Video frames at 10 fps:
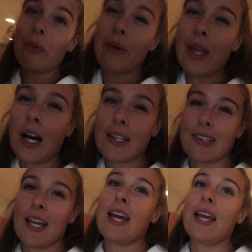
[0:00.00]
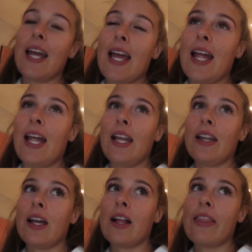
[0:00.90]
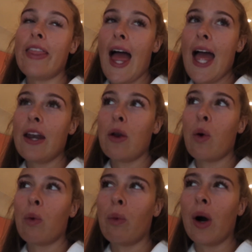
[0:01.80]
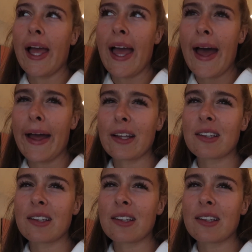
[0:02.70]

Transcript: we are staying in the NYX